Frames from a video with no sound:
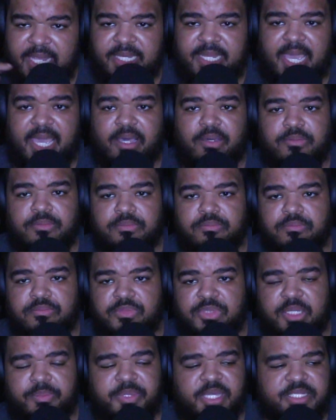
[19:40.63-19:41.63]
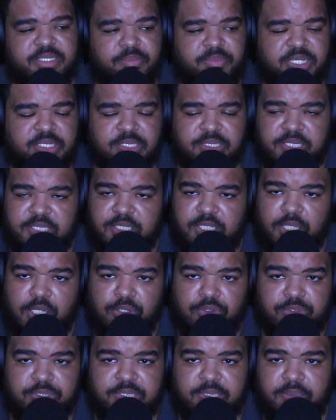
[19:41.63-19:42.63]
And now your place of business is
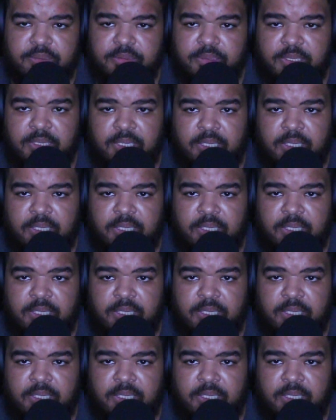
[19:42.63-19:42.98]
closed.